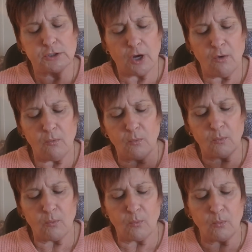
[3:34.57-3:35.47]
So
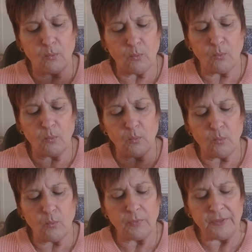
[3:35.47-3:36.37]

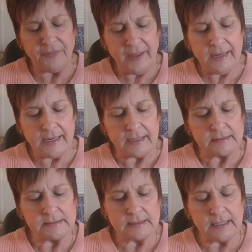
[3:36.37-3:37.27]
the thing
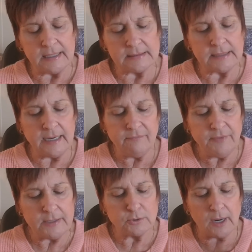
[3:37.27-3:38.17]
is, is
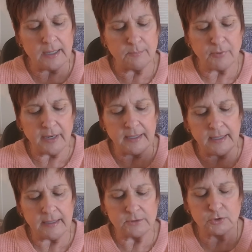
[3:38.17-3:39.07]
if they try to
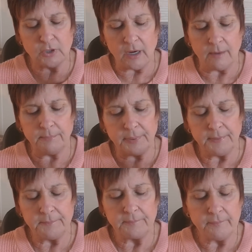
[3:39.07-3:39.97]
bring in Trump,
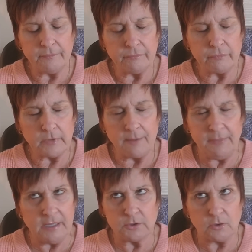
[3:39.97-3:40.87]

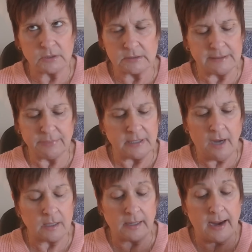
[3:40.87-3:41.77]
I'm being told it's simply
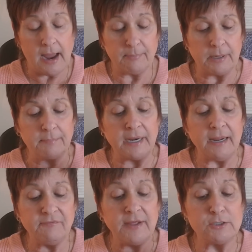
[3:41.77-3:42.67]
not going to happen,
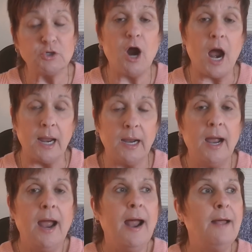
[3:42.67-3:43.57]
but if they try,
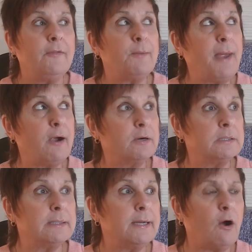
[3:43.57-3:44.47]
there
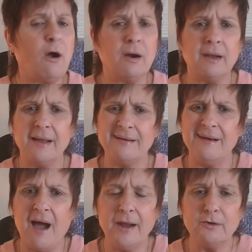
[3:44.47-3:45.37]
apparently are like
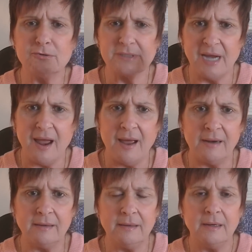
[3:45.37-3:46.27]
nine or
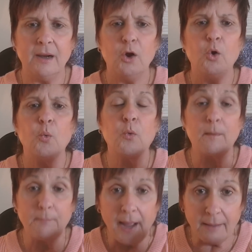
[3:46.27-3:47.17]
10
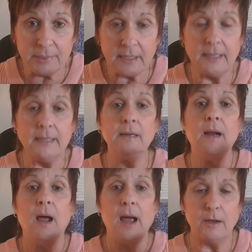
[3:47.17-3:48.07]

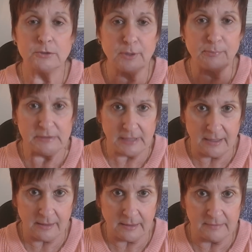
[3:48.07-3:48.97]
Republican House
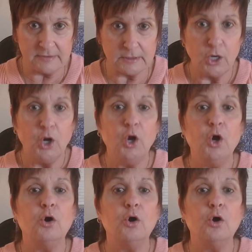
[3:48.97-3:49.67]
representatives